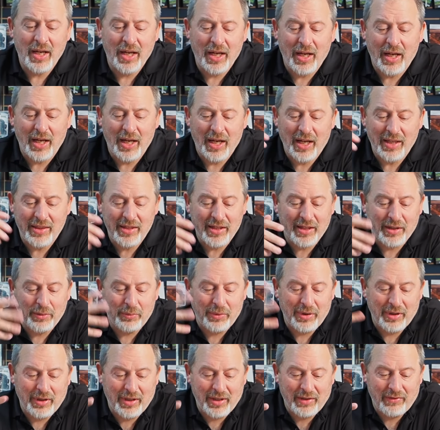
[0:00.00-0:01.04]
Uh, I think it
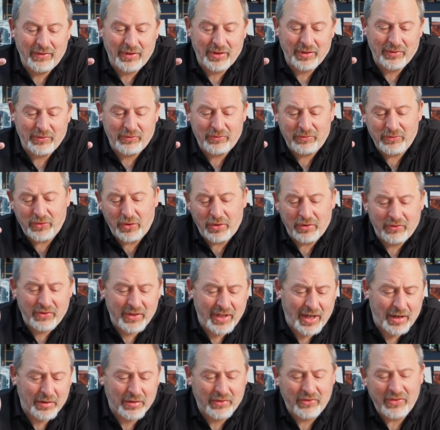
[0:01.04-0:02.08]
will give your
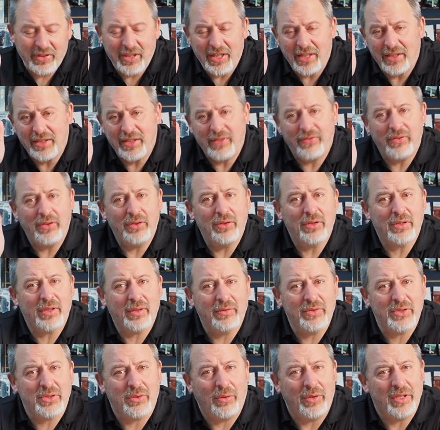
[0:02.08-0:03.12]
photography a different look
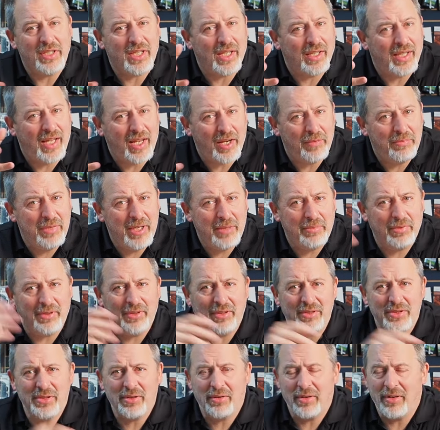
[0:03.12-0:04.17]
of sorts. A lot of people
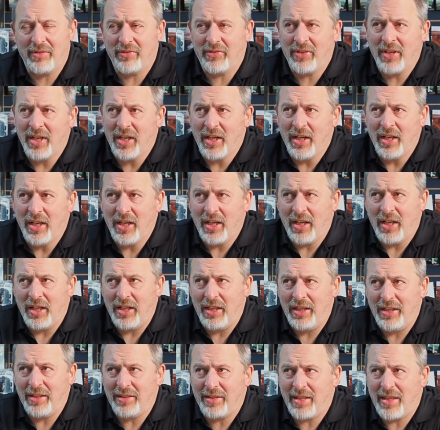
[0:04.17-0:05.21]
are sort of
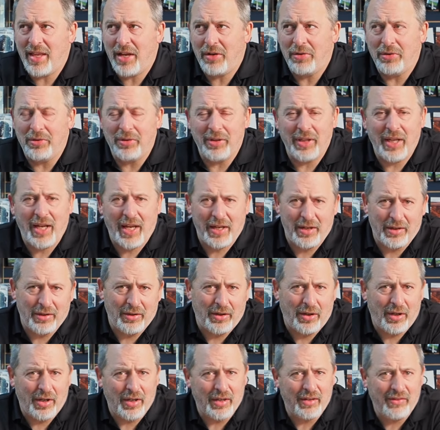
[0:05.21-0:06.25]
into that whole
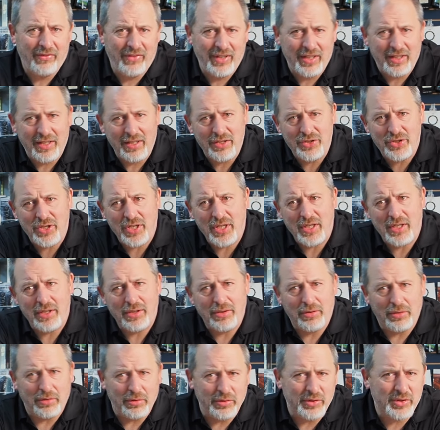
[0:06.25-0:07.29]
analog,
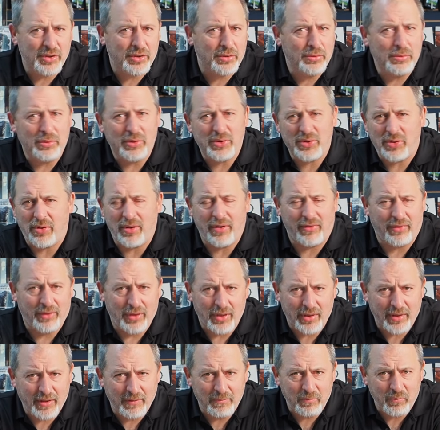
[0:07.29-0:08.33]
vintagey, old school sort of
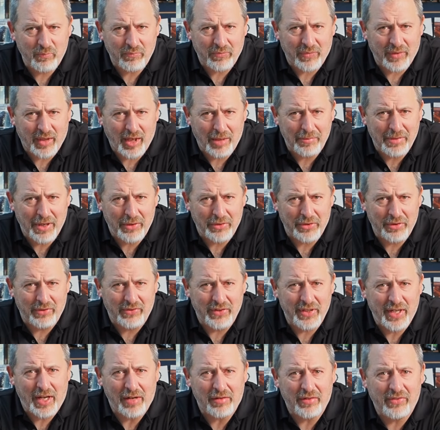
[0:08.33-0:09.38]
look about their
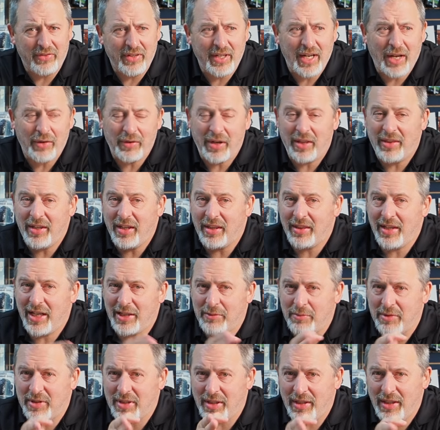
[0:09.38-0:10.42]
photography now, and I think
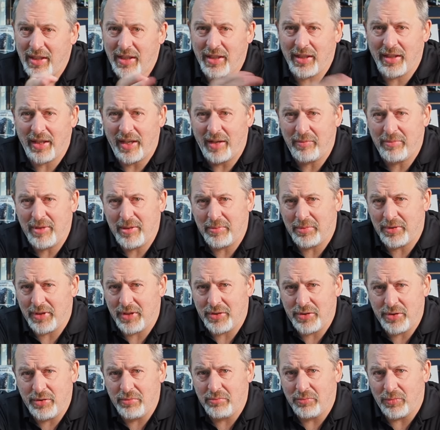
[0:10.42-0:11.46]
that's what's leading a lot of people to
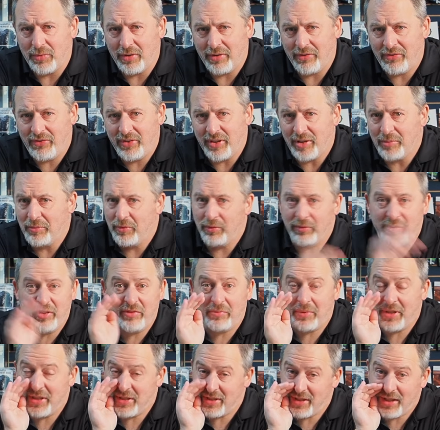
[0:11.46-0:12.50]
shoot more film. We've
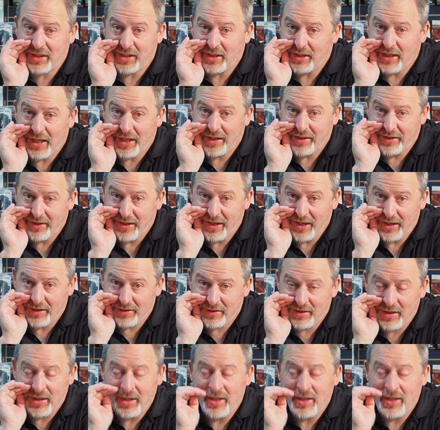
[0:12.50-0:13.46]
been seeing a lot of that.